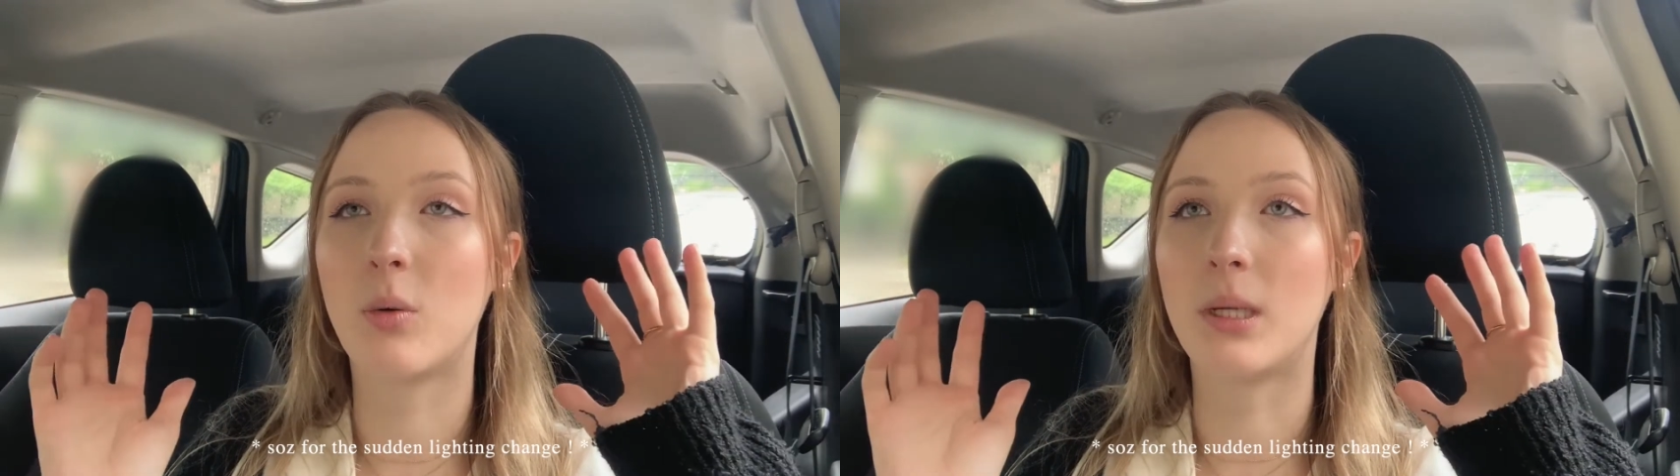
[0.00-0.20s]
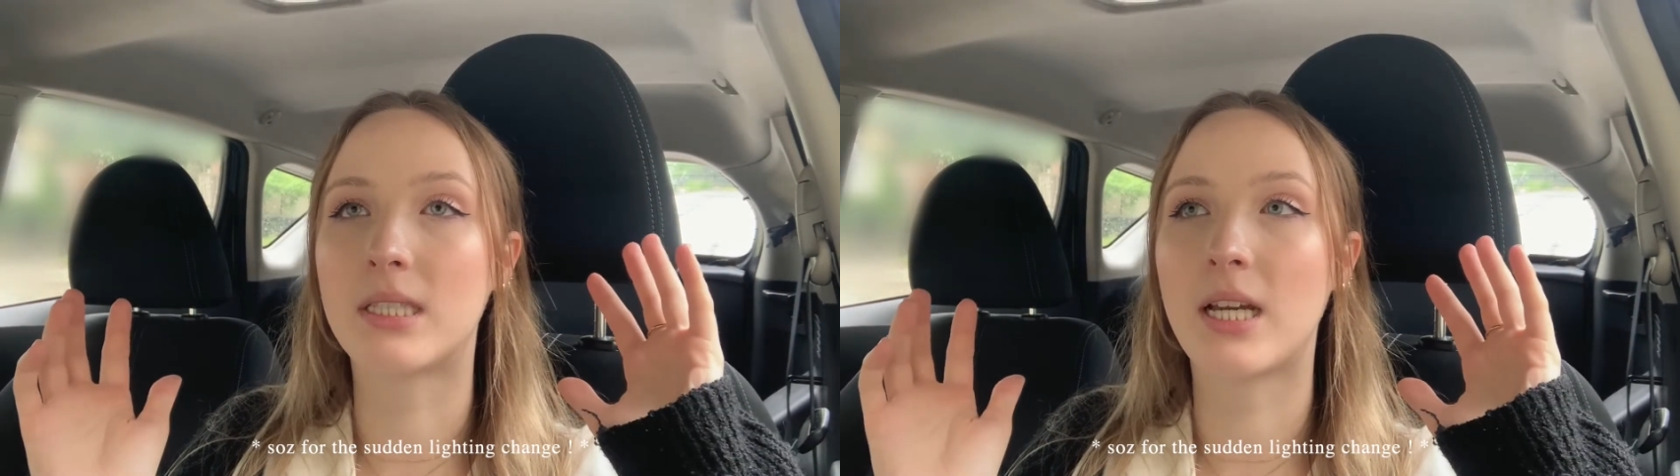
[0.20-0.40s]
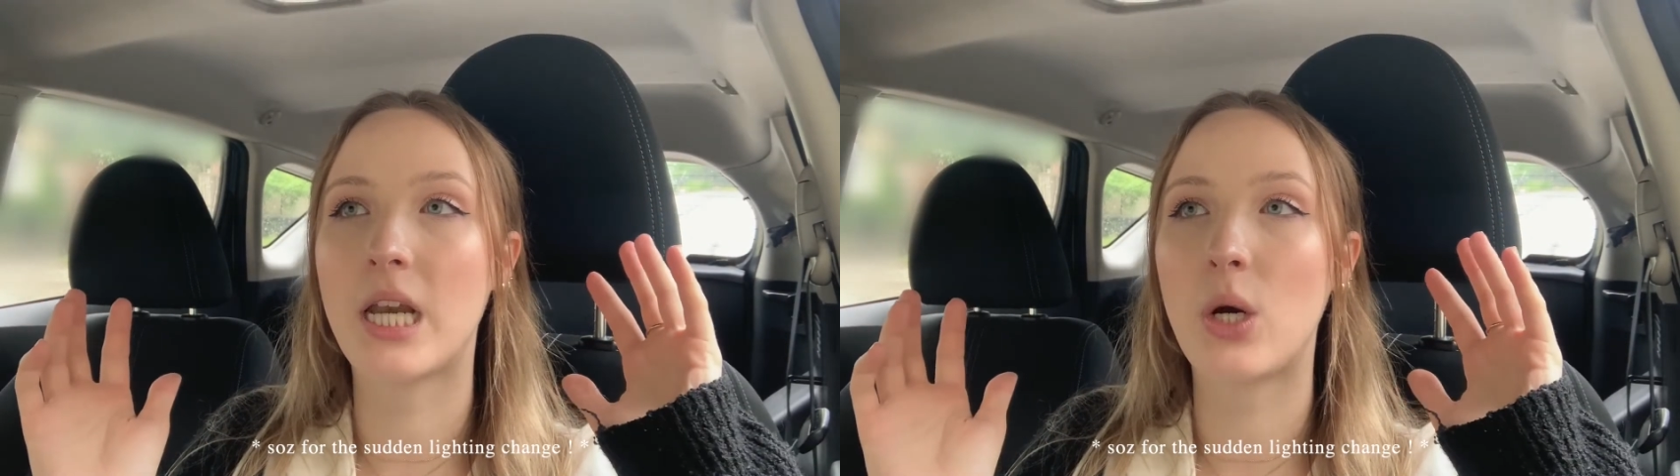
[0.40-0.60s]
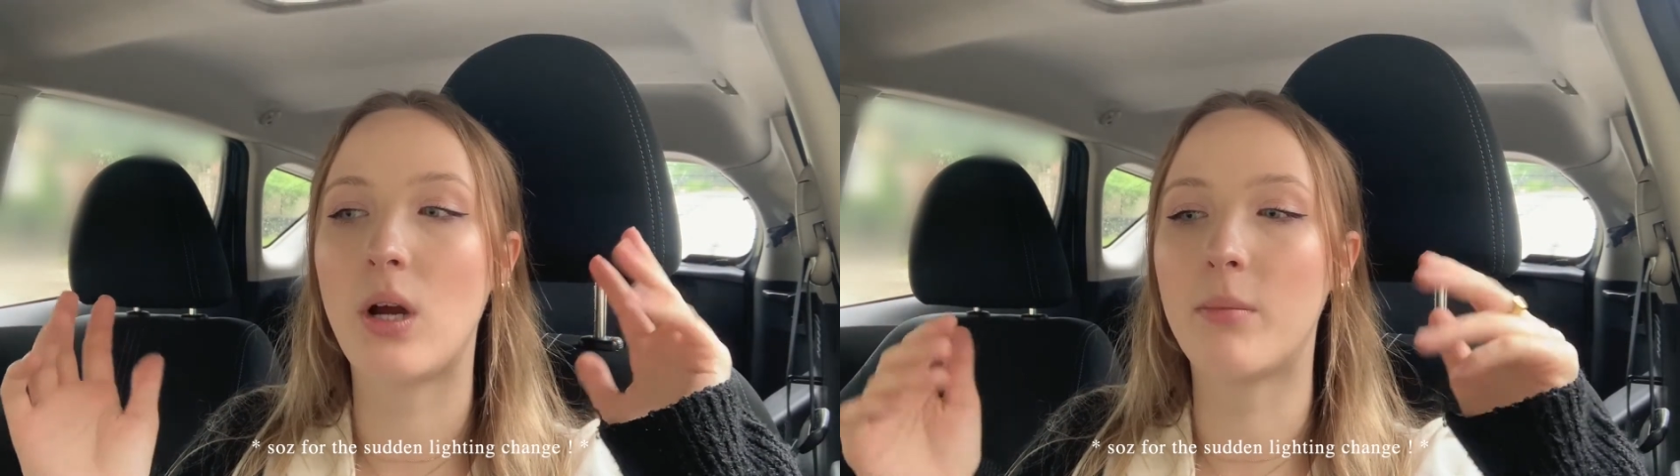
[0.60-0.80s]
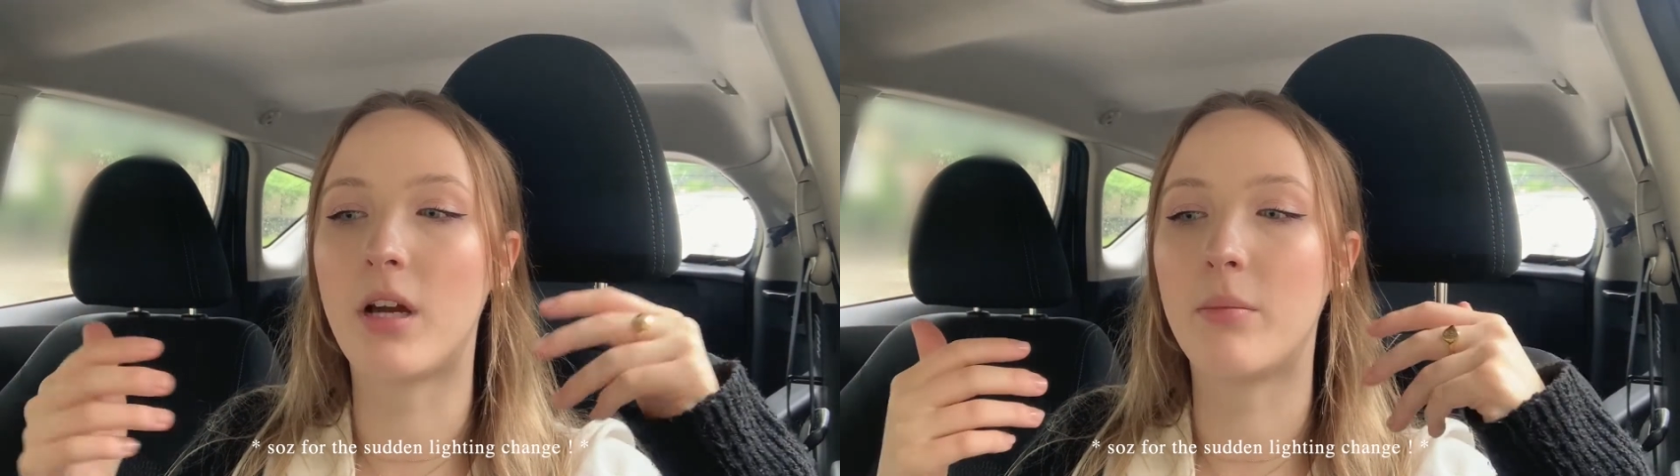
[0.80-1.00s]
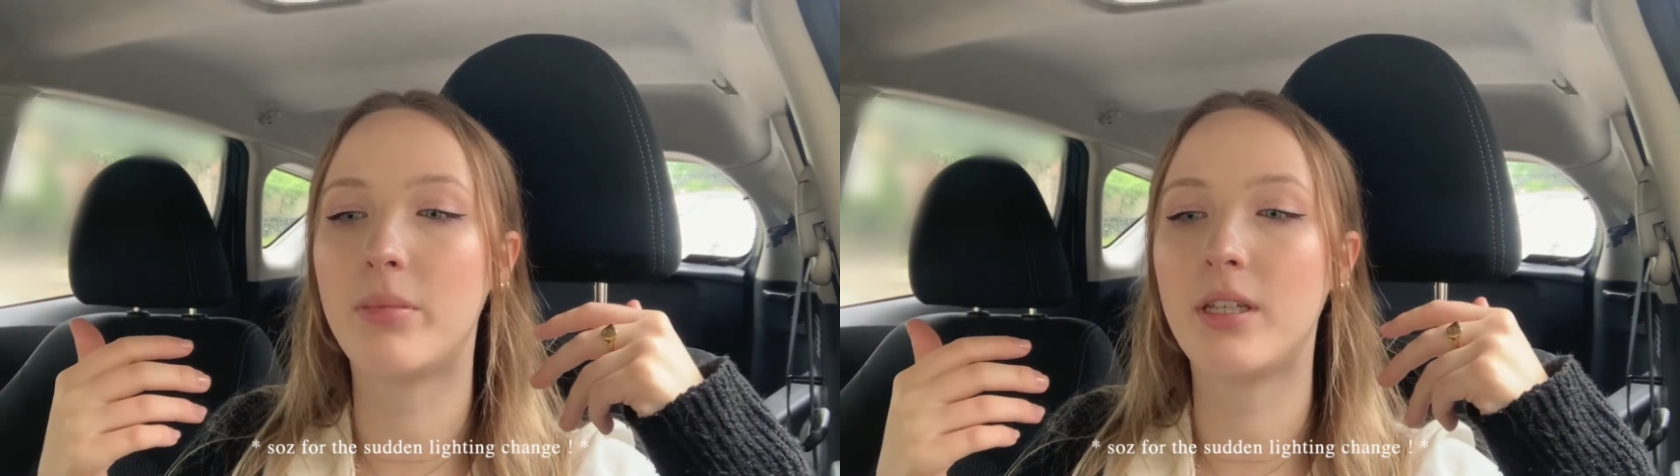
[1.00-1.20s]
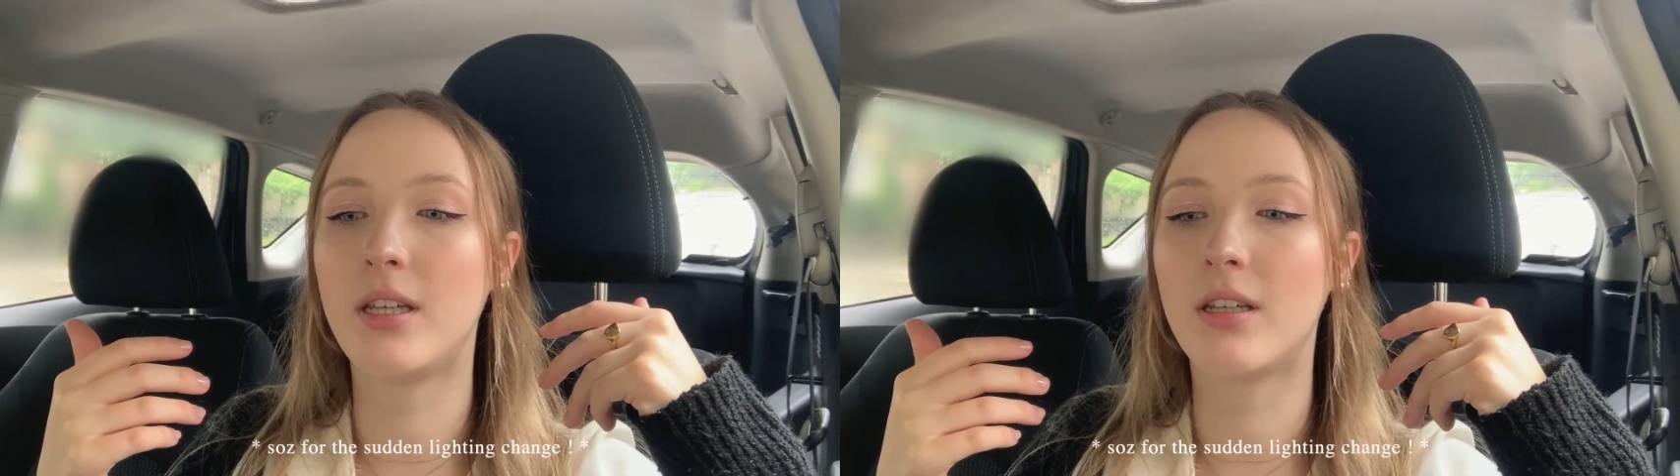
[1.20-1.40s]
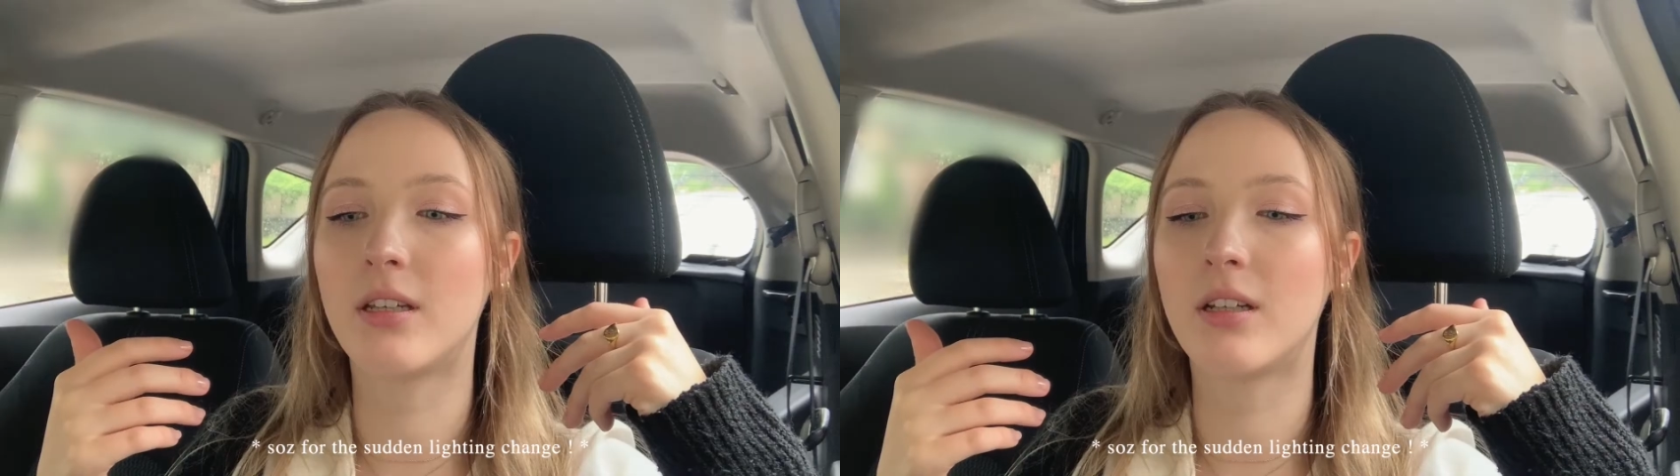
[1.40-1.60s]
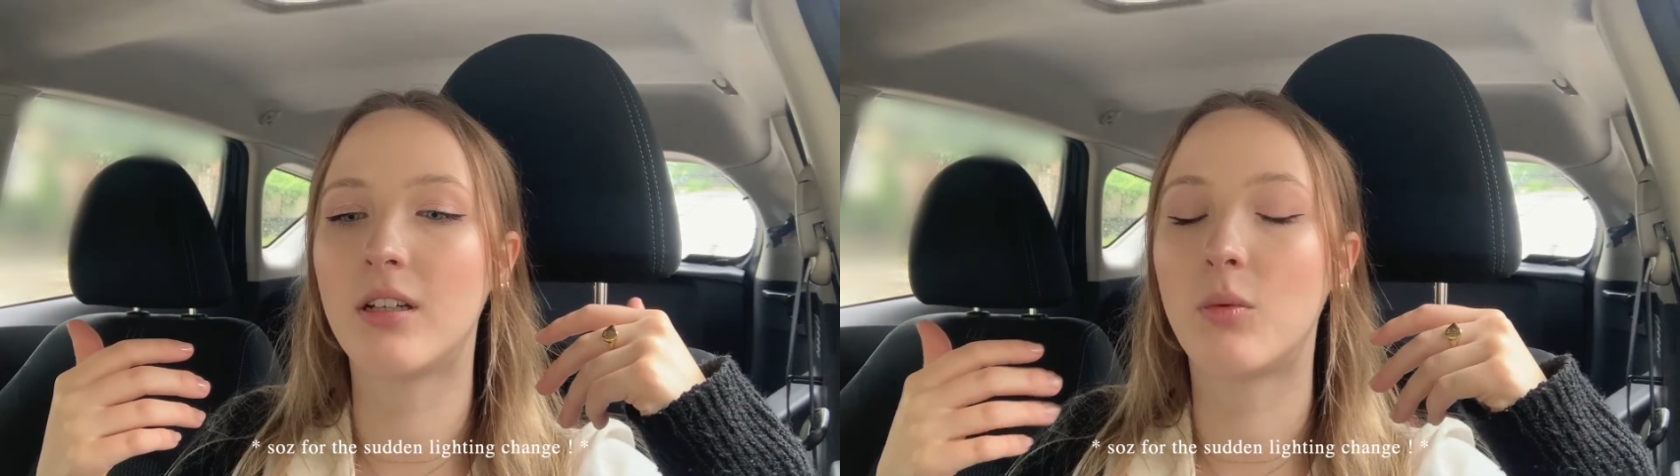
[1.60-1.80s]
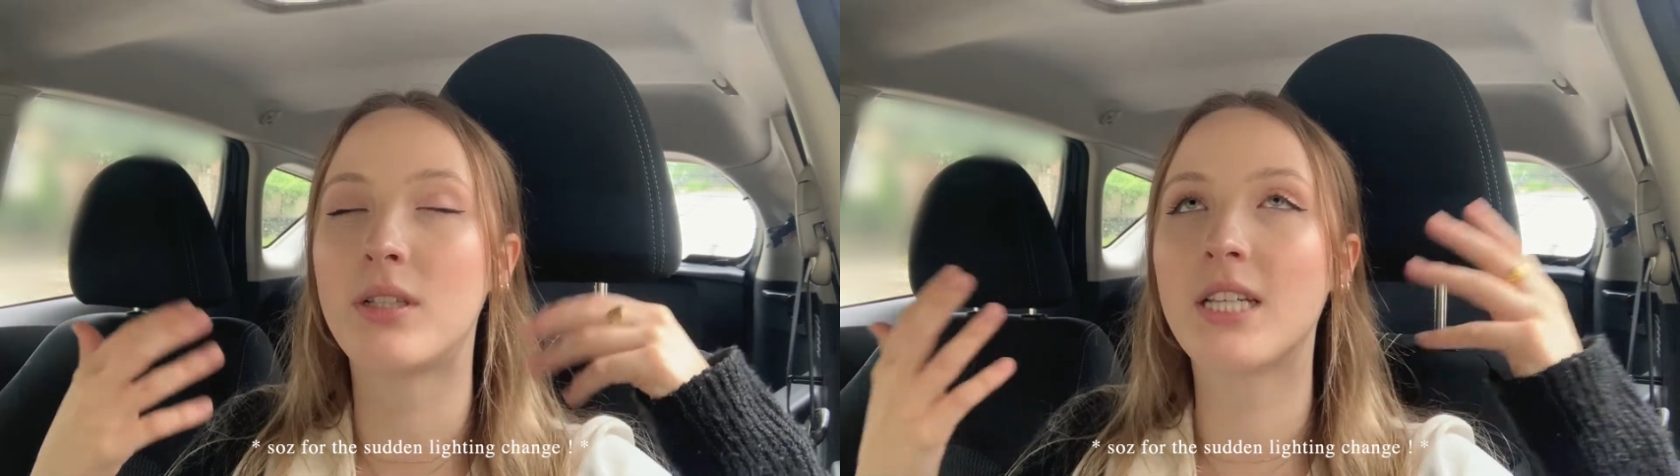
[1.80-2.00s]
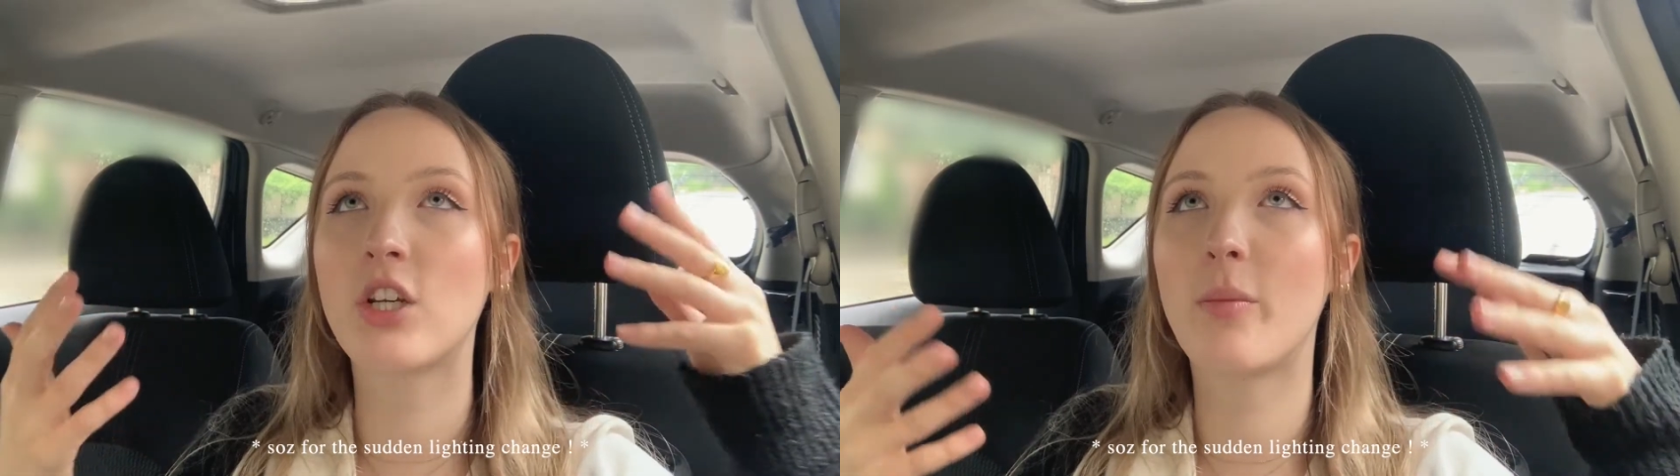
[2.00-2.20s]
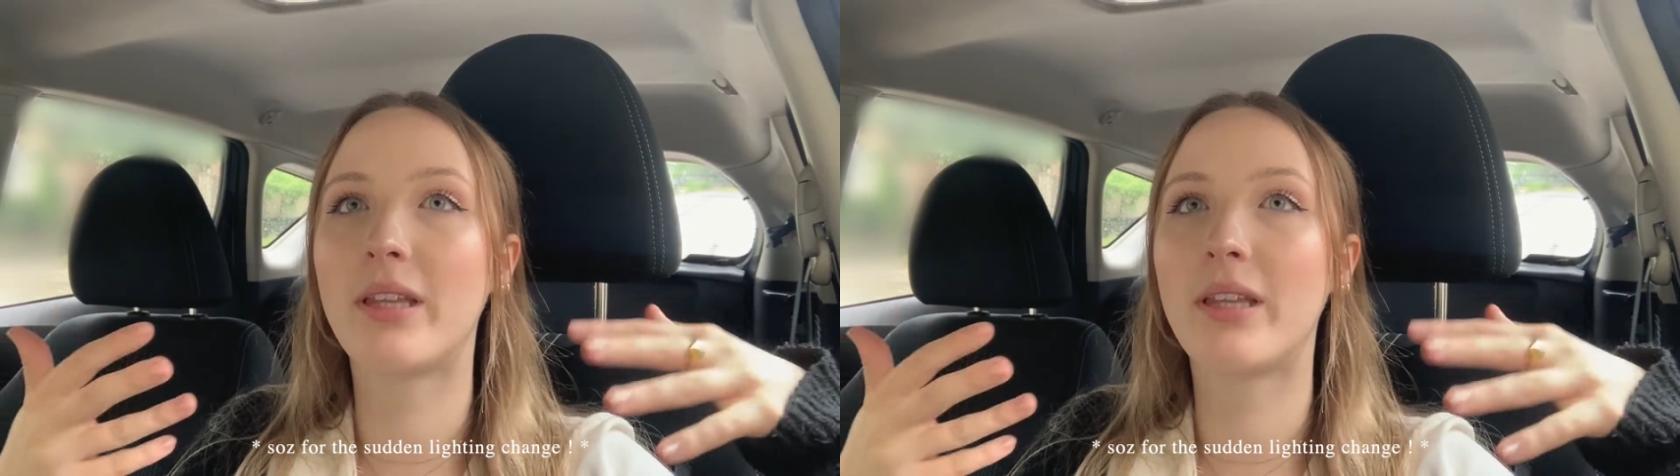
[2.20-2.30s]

once I know my